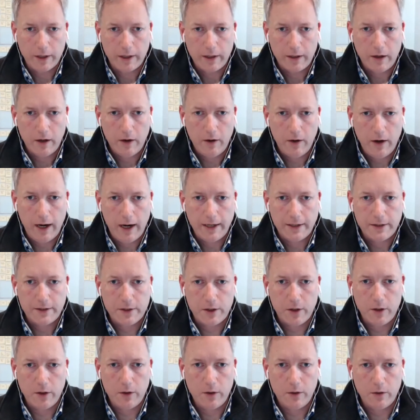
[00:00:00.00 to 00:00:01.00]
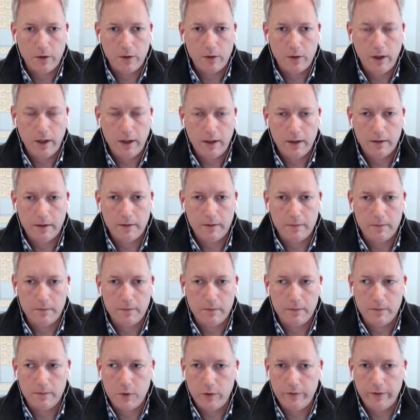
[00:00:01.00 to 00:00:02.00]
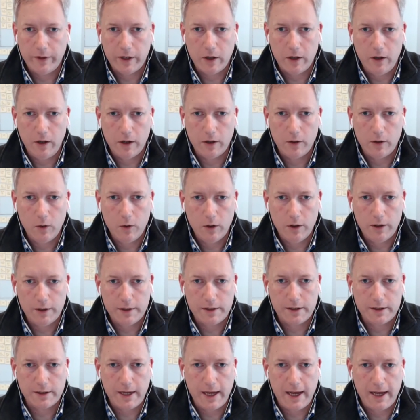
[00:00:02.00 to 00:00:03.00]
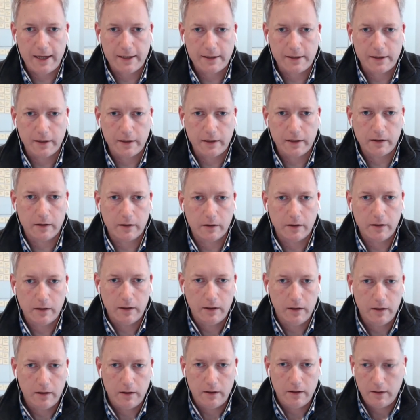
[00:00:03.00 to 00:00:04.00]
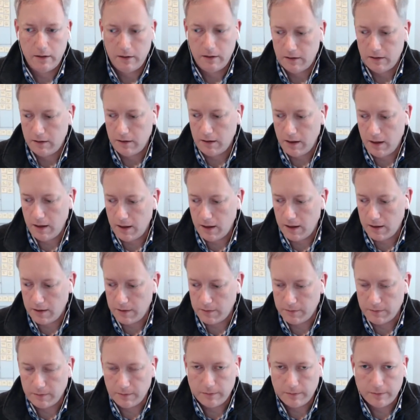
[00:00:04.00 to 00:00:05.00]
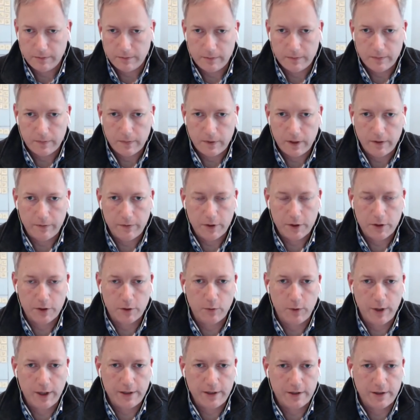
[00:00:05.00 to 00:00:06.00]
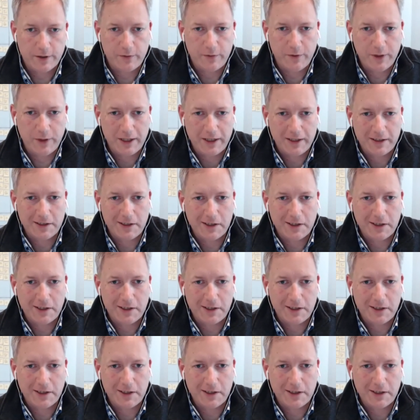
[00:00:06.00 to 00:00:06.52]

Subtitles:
All right. So moving on, Horace is asking if he should raise his fees.